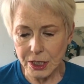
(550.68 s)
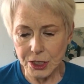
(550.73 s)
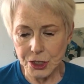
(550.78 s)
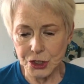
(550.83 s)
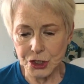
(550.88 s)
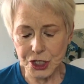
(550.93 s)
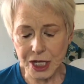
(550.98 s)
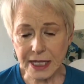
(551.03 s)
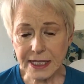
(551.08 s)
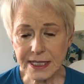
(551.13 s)

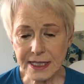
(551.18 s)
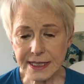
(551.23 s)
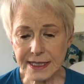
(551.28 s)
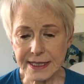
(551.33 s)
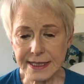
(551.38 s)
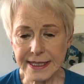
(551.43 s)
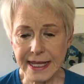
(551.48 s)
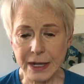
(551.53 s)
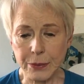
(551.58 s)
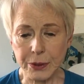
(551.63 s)
Just
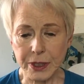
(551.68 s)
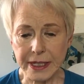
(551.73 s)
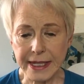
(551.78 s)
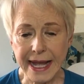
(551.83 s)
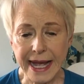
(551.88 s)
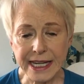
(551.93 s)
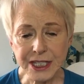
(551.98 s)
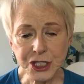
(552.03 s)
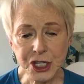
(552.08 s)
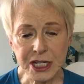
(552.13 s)
as they were
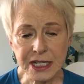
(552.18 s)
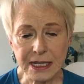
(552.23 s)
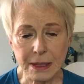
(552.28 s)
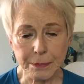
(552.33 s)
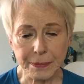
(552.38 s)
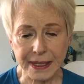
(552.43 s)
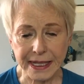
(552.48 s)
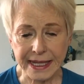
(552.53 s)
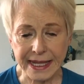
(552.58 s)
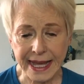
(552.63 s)
catching
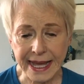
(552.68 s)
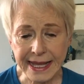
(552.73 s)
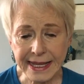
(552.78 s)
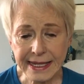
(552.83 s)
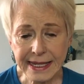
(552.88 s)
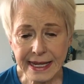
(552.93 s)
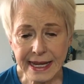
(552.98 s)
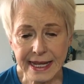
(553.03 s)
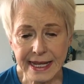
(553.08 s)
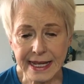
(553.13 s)
up
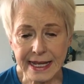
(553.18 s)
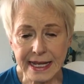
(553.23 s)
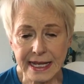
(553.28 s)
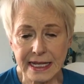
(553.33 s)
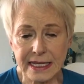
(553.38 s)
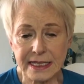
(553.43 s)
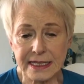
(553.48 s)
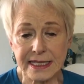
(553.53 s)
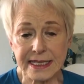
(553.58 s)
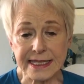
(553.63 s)
again,
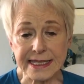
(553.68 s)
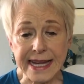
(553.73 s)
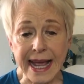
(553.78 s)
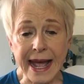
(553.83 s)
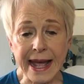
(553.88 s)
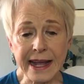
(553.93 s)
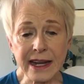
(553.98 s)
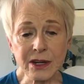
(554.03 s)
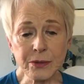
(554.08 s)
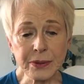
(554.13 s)

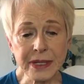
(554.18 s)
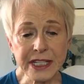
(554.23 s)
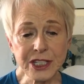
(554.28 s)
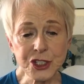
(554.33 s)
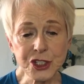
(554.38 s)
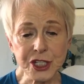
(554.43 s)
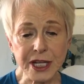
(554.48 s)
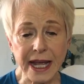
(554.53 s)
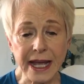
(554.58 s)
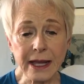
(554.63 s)
Stag
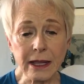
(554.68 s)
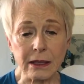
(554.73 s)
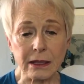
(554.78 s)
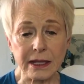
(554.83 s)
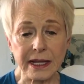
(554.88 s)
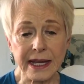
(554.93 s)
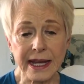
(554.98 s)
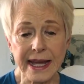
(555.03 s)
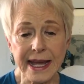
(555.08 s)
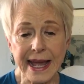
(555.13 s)
reached
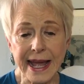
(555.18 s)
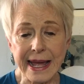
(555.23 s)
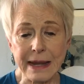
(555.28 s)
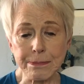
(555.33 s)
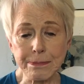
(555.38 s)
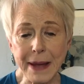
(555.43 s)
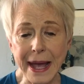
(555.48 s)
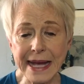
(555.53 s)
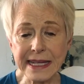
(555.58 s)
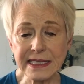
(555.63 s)
Elk
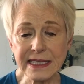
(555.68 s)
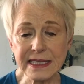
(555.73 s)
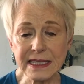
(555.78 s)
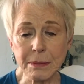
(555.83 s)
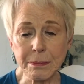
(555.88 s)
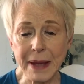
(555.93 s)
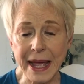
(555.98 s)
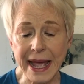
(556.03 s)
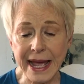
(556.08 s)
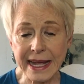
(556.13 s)
and passed the
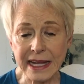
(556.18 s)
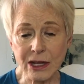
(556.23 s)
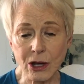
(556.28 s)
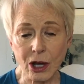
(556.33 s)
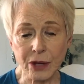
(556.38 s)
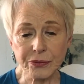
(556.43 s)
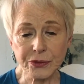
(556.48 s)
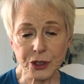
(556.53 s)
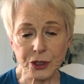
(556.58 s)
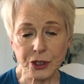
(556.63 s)
bag
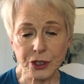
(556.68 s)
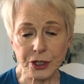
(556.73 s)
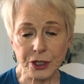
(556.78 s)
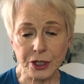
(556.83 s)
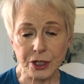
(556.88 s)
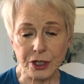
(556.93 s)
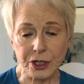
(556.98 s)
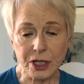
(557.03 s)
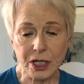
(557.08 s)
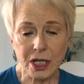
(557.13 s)
off to
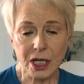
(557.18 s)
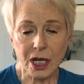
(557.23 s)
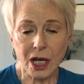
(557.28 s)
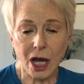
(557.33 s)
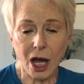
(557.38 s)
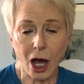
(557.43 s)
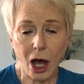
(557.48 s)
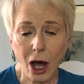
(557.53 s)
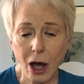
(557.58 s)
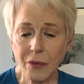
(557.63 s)
her.
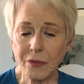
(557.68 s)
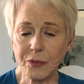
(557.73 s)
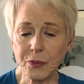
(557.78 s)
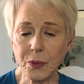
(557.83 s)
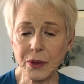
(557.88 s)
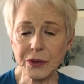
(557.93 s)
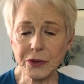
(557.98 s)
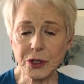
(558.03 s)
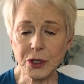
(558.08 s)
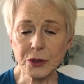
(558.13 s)
"Off
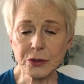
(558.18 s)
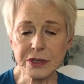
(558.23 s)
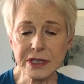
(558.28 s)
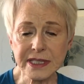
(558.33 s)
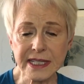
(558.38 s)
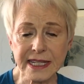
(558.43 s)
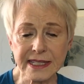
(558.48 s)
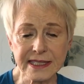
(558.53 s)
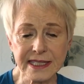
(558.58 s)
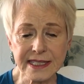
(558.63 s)
with you,"
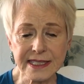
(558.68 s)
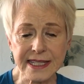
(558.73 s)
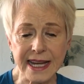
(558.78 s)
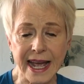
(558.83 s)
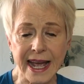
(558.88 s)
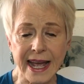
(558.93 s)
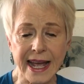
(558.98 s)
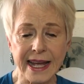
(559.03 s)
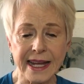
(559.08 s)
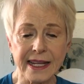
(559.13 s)
said
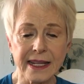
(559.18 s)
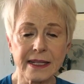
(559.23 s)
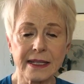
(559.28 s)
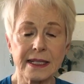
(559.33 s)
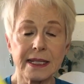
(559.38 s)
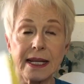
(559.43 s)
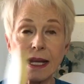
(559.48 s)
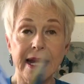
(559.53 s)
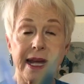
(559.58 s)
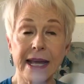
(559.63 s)
Stag.
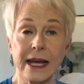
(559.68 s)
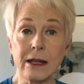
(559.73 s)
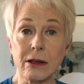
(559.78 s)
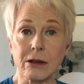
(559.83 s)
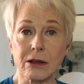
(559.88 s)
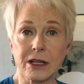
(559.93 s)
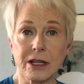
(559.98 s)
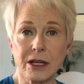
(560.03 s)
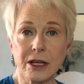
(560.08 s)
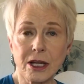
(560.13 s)

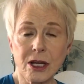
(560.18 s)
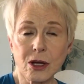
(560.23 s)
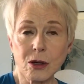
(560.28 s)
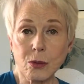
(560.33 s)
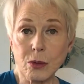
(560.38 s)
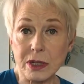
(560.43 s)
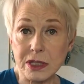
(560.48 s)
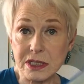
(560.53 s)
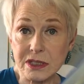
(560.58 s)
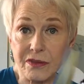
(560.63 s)
Elk
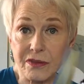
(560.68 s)
was